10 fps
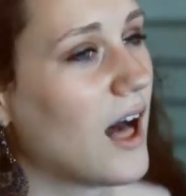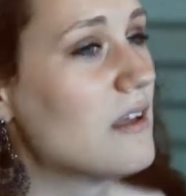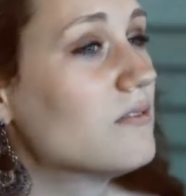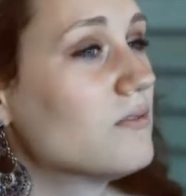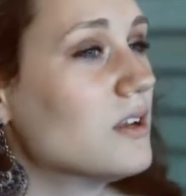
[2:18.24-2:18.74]

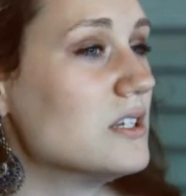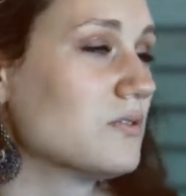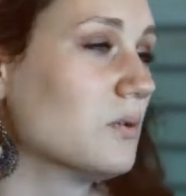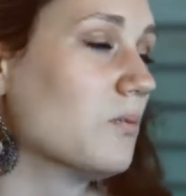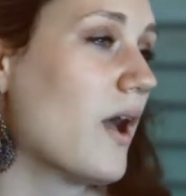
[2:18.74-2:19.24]
life in a
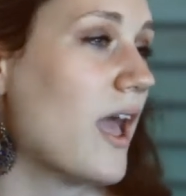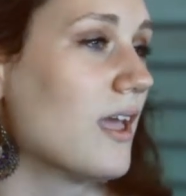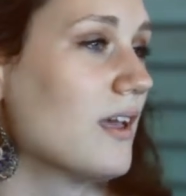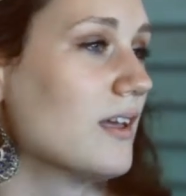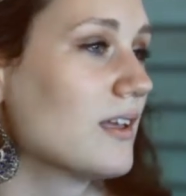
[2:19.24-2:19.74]
different
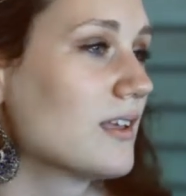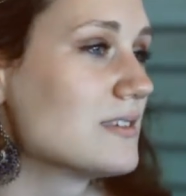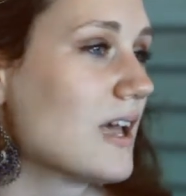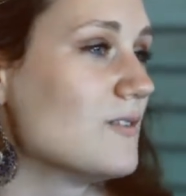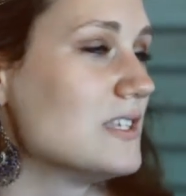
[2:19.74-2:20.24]
way,
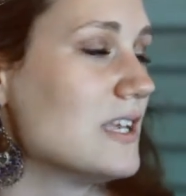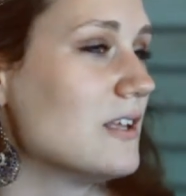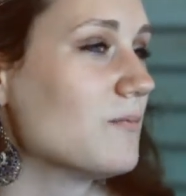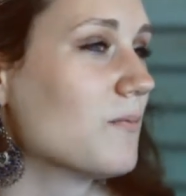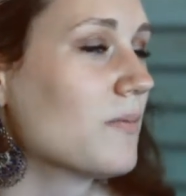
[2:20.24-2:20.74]
because I've
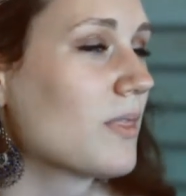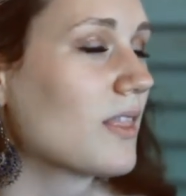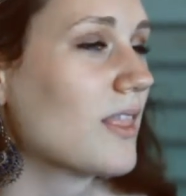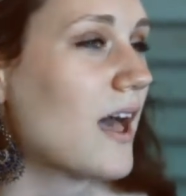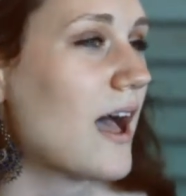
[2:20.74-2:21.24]
seen
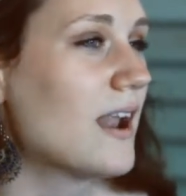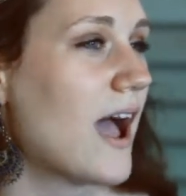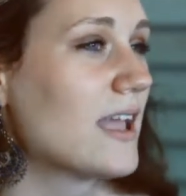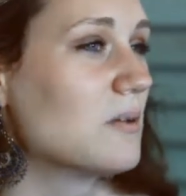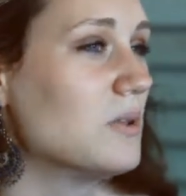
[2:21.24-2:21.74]
that
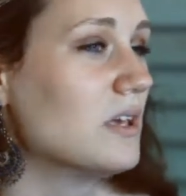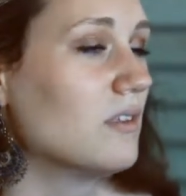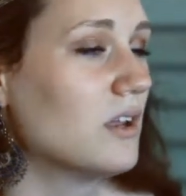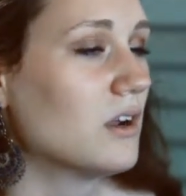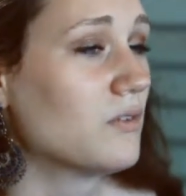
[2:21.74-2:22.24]
I can be a
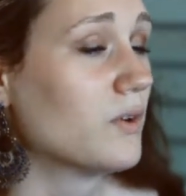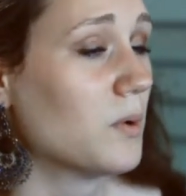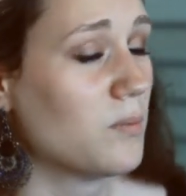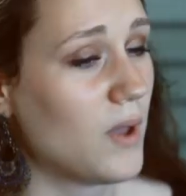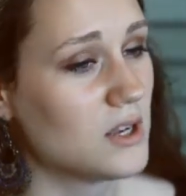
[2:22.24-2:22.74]
leader from
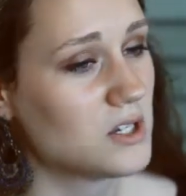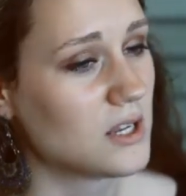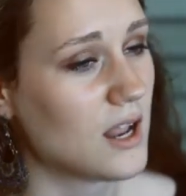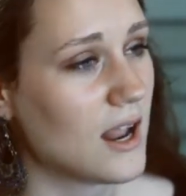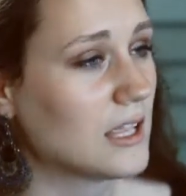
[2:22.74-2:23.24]
a bench, and